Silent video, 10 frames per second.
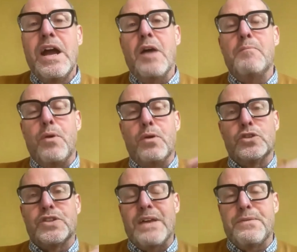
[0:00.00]
and
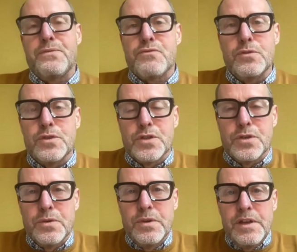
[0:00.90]
push that through
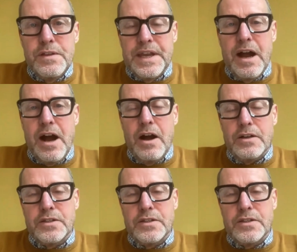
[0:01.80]
to the ARC.